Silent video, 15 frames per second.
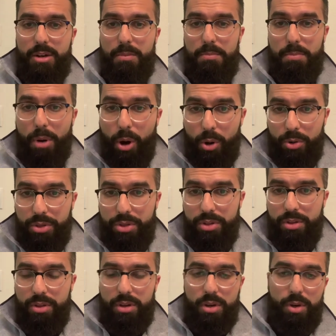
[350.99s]

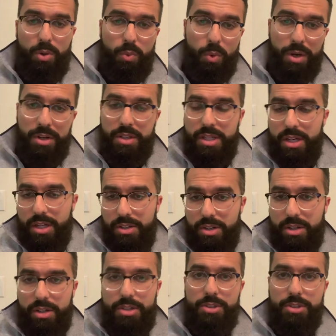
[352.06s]
both, one or the other?